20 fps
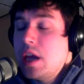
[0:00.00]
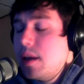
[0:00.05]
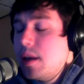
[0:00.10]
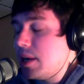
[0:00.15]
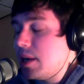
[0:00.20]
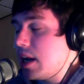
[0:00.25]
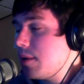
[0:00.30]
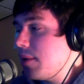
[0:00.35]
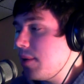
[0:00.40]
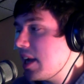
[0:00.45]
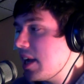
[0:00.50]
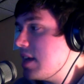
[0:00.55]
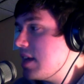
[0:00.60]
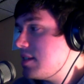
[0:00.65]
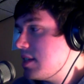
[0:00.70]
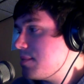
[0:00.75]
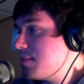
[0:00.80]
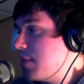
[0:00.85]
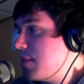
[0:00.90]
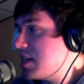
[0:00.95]
But anyway, guys,
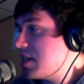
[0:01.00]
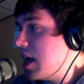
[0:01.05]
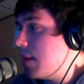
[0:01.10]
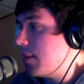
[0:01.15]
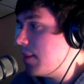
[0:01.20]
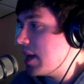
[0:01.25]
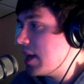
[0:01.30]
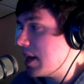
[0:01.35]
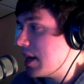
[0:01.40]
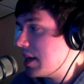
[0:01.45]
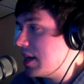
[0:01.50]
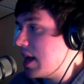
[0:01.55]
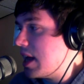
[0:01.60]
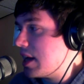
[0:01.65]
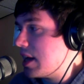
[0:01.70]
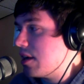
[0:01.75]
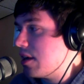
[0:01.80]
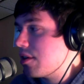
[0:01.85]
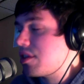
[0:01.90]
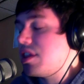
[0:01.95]
that's my time. I got to get
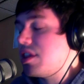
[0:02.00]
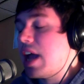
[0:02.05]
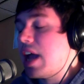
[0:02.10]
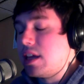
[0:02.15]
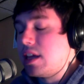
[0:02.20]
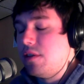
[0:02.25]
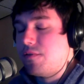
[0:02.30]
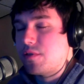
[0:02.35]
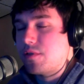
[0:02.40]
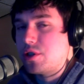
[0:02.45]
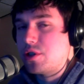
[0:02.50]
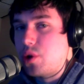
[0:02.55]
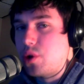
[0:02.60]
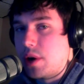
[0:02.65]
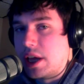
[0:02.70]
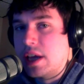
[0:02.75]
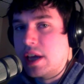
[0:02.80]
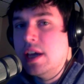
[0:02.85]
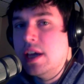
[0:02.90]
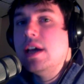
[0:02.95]
out of here. Thank you for
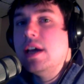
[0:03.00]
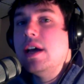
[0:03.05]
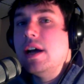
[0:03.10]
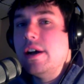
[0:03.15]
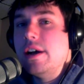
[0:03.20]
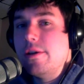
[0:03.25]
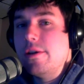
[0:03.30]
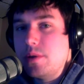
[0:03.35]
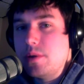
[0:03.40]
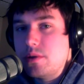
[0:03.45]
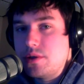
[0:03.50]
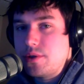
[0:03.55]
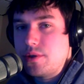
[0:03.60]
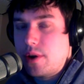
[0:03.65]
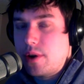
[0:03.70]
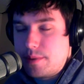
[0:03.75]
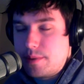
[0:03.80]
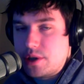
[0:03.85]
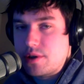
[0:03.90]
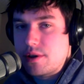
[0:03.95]
joining. I hope you
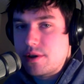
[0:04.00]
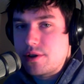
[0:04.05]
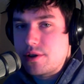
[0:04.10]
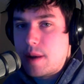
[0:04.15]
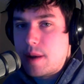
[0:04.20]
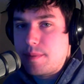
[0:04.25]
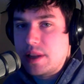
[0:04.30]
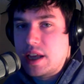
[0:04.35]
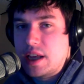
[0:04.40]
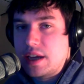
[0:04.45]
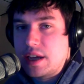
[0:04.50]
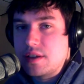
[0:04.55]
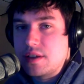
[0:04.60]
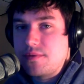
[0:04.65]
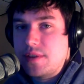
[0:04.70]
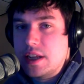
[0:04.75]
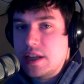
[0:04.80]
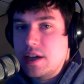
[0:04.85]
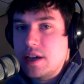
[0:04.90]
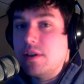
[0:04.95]
enjoyed. Be sure to drop a like on this
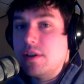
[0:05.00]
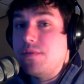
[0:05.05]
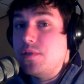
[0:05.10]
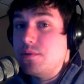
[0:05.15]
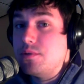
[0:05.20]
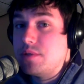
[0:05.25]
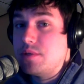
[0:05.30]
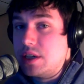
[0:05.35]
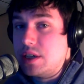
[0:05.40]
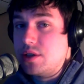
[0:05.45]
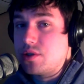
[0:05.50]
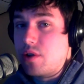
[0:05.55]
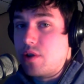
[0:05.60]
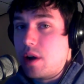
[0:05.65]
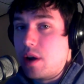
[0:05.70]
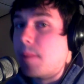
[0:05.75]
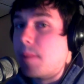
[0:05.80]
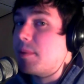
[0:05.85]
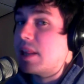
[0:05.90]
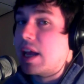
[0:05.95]
video. If you did enjoy,
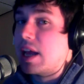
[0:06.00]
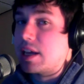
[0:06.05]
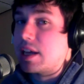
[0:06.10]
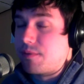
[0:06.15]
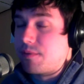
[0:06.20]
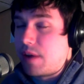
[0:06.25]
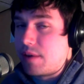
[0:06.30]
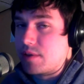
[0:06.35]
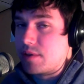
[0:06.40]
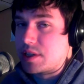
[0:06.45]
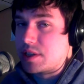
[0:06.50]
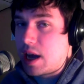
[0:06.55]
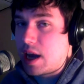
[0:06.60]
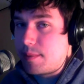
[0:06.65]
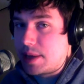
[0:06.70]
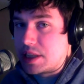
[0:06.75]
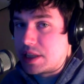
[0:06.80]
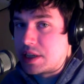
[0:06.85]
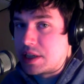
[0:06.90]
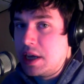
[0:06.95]
remember likes, favorites,
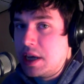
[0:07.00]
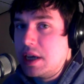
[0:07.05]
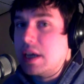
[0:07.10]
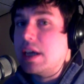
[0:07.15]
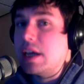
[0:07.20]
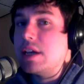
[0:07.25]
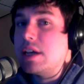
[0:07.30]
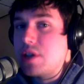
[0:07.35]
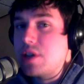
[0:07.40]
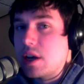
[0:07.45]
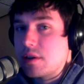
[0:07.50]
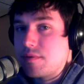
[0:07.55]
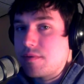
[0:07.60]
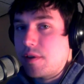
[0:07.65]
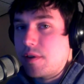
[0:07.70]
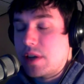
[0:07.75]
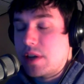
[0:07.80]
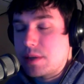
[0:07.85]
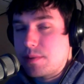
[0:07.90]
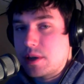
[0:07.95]
comments, and shares
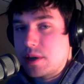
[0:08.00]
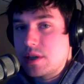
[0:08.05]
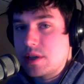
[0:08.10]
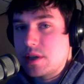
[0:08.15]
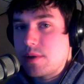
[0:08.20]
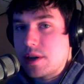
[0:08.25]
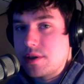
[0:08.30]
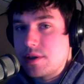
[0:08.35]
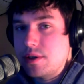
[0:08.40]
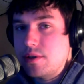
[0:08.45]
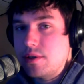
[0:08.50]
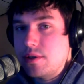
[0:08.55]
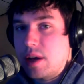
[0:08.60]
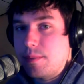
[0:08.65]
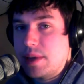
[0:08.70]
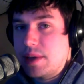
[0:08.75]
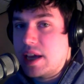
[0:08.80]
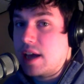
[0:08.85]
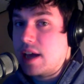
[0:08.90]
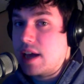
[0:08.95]
via Facebook and Twitter do help
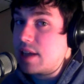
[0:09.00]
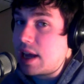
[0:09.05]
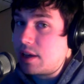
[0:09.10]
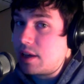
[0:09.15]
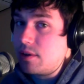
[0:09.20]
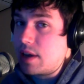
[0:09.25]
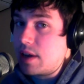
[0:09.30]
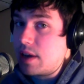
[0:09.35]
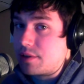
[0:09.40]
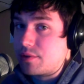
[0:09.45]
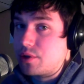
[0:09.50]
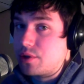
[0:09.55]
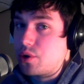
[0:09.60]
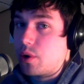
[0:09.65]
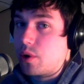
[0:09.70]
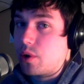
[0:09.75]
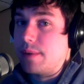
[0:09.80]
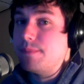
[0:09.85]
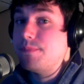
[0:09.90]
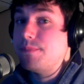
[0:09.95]
me out. Thank you guys for
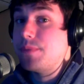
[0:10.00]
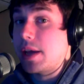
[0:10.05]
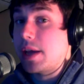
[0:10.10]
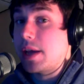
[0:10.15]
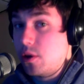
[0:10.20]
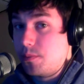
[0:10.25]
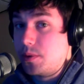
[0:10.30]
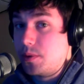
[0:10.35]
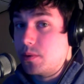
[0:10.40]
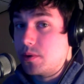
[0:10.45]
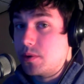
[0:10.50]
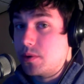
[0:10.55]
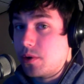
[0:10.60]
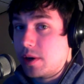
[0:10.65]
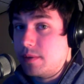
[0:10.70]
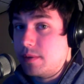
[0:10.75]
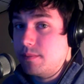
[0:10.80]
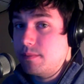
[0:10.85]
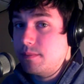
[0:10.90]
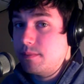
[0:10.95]
joining. I hope you
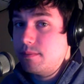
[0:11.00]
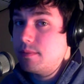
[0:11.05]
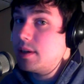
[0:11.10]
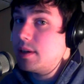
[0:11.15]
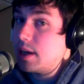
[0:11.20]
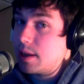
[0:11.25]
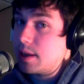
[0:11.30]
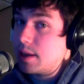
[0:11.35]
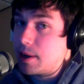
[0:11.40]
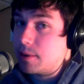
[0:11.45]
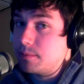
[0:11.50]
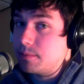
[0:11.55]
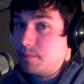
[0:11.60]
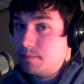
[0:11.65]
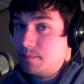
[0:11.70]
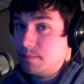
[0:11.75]
enjoyed. I am out.